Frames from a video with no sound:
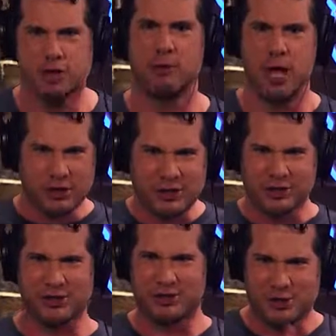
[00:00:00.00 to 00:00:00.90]
Someone has
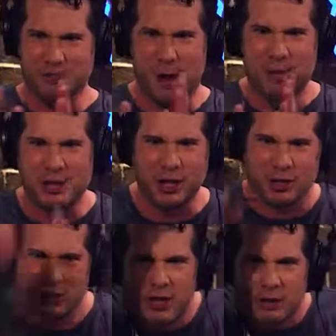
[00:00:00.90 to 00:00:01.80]
this, this bumper sticker
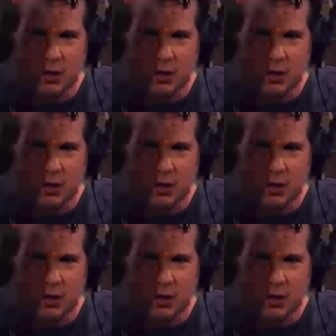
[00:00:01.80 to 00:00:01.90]
showing like they were